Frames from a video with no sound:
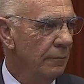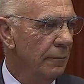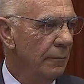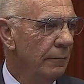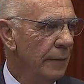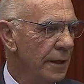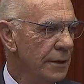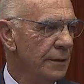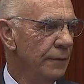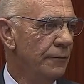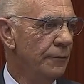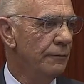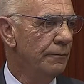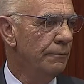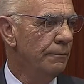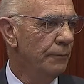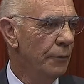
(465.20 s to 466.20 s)
massive
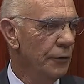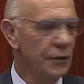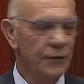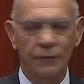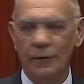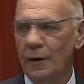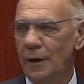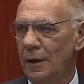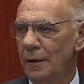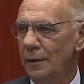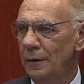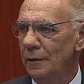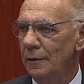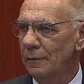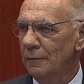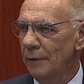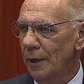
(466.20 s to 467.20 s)
bushfire
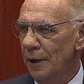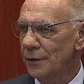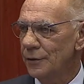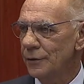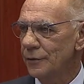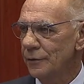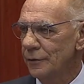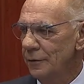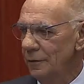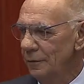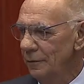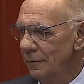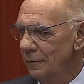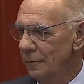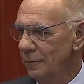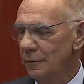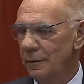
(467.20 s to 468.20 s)
raced through
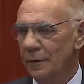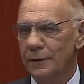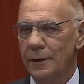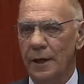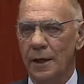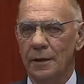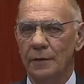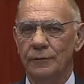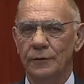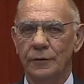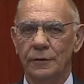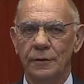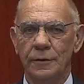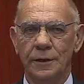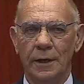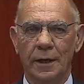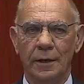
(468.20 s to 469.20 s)
the town of
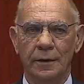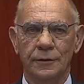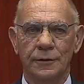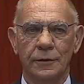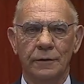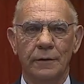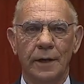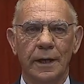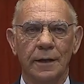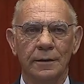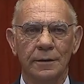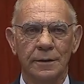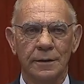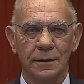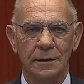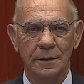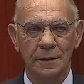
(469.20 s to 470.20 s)
2J and
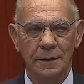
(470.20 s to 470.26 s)
surrounds.